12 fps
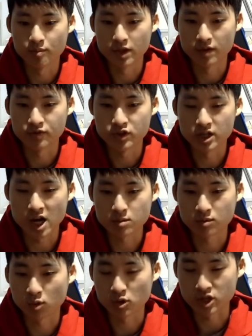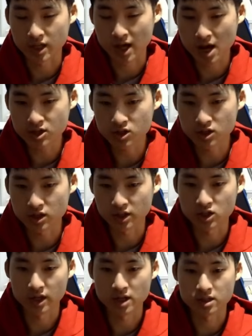if she dies before she casts,
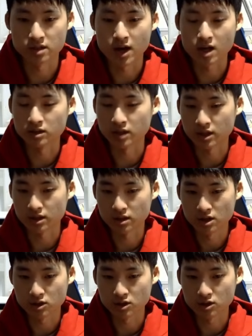she gets invalidated.